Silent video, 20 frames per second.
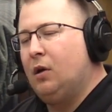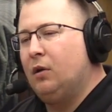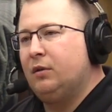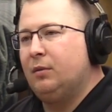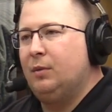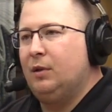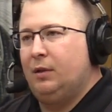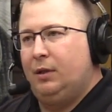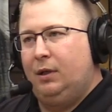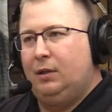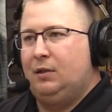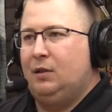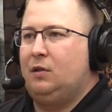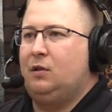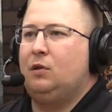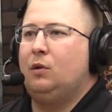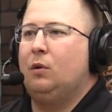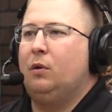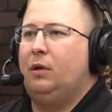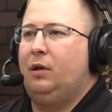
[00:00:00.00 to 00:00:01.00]
ultimately a
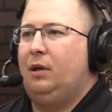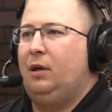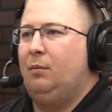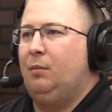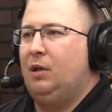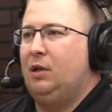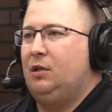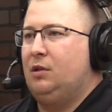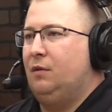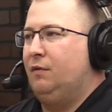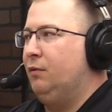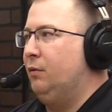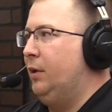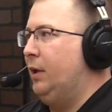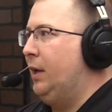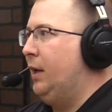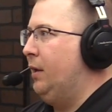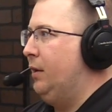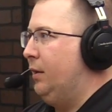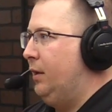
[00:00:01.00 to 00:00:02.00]
distorted image of
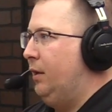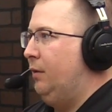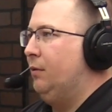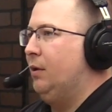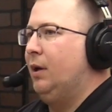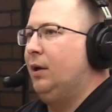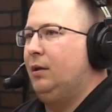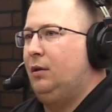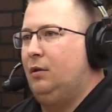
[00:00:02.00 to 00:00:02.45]
reality, right?